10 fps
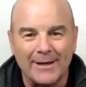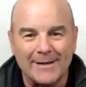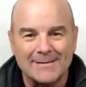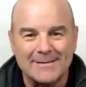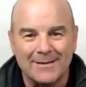
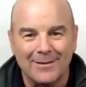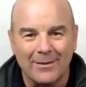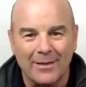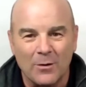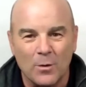and
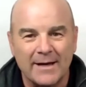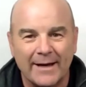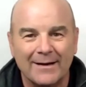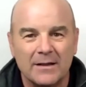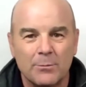then once I
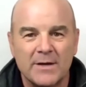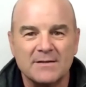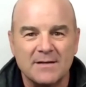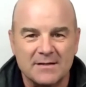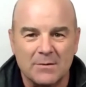get in the
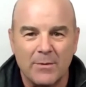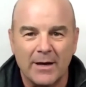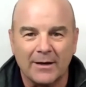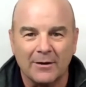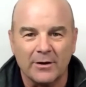business of making
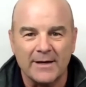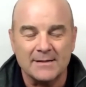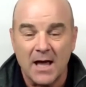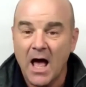cookies,